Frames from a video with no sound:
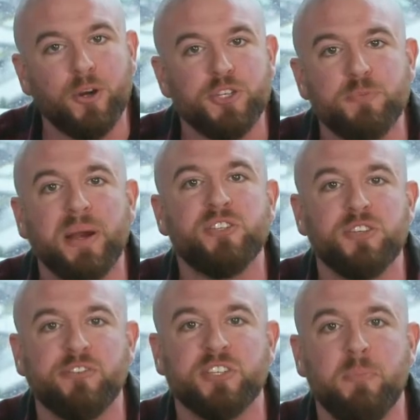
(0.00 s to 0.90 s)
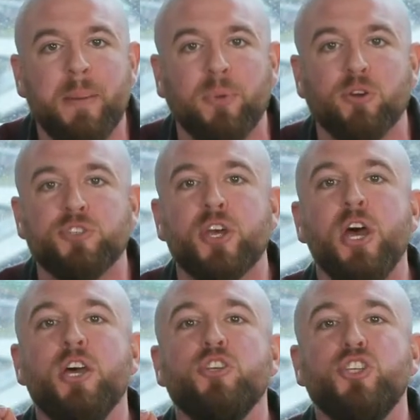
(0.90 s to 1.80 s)
purchased by service
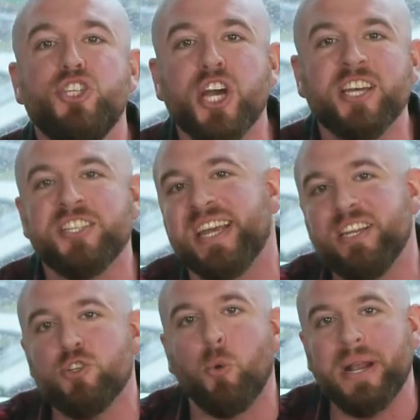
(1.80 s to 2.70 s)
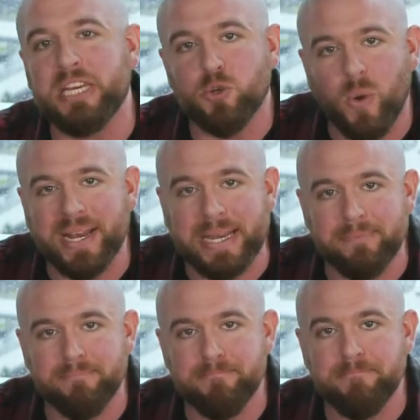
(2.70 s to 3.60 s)
members just in 2020.
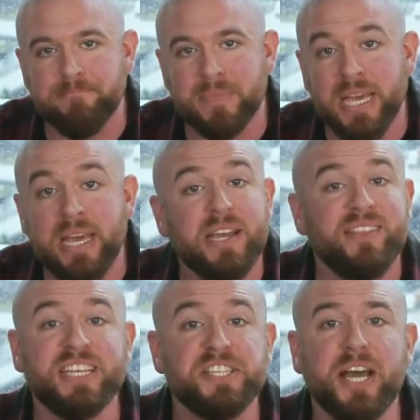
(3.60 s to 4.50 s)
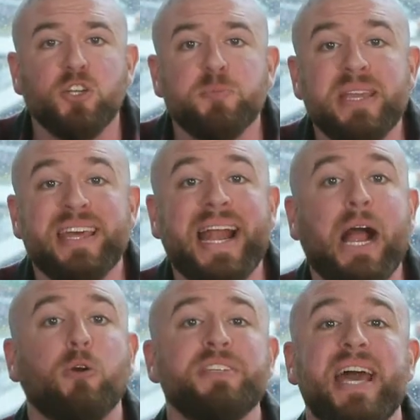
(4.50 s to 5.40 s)
This tells me that
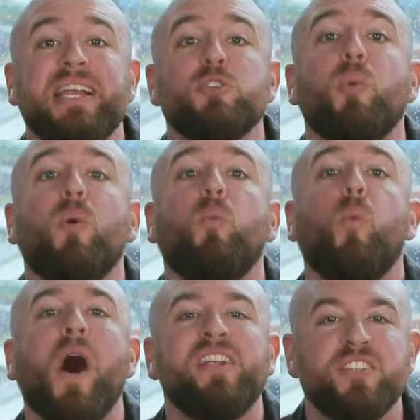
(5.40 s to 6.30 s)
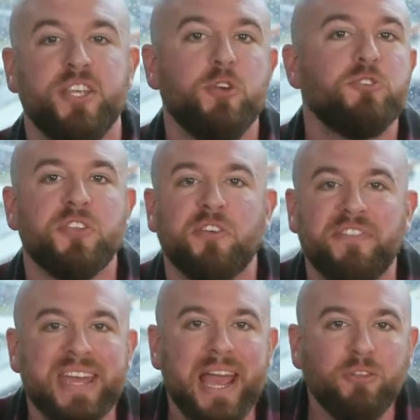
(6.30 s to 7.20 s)
our tenants will want to use their
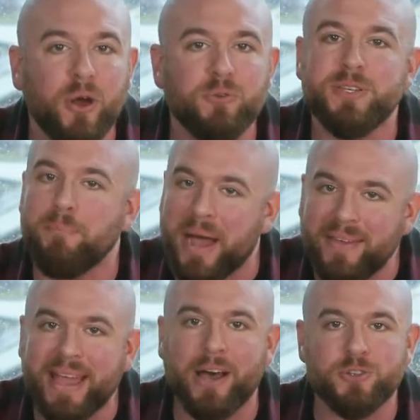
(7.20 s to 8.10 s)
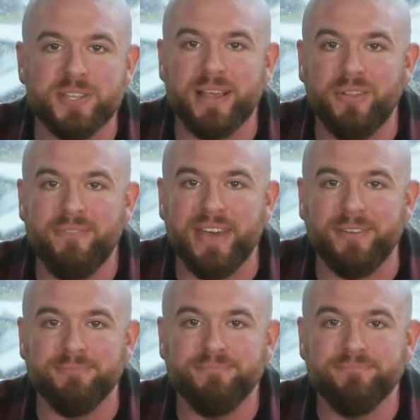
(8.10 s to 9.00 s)
VA loan to buy the house they live in.